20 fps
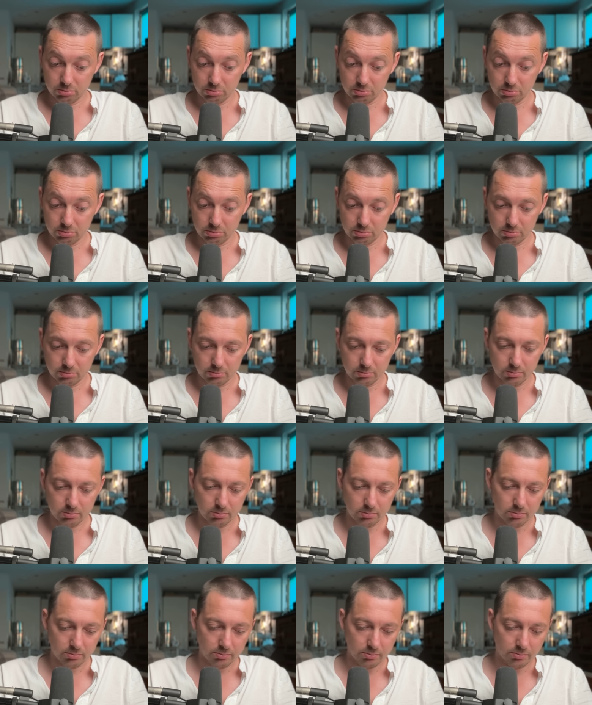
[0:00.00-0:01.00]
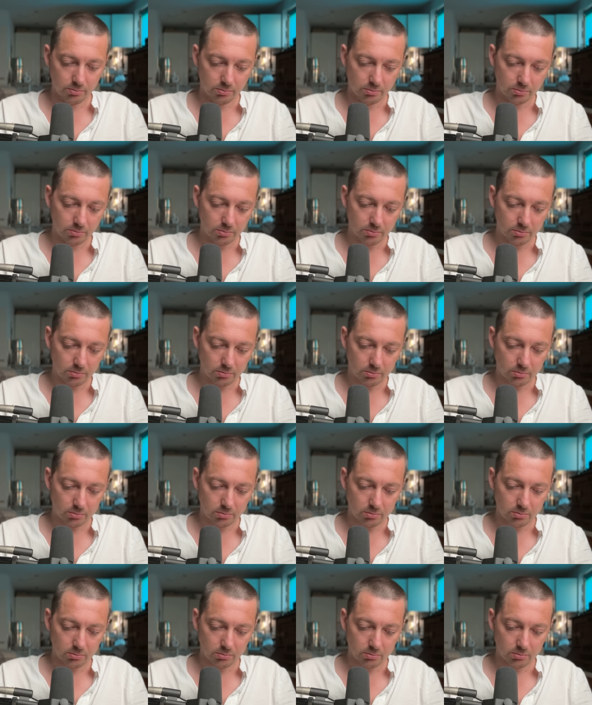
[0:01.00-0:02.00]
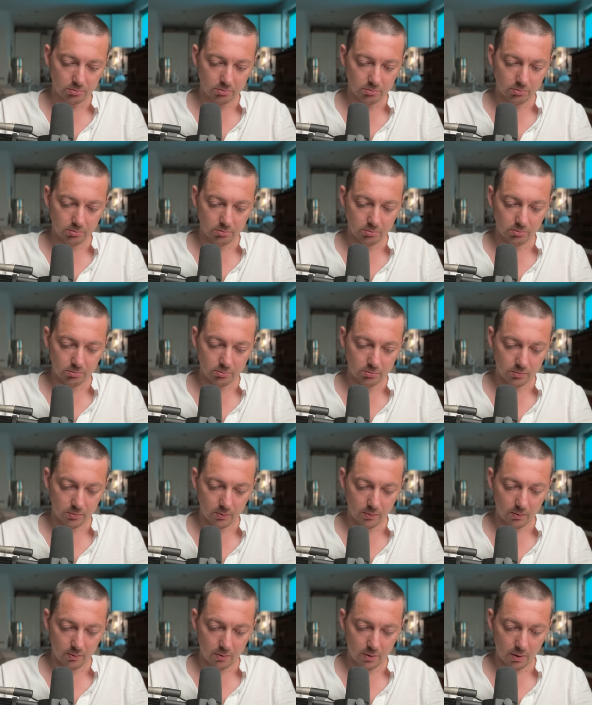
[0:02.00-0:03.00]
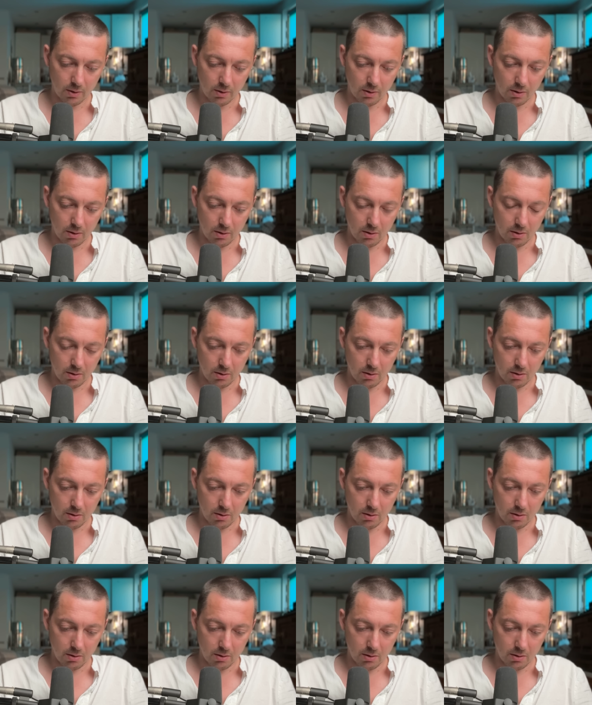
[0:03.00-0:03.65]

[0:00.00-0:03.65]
(no one is talking)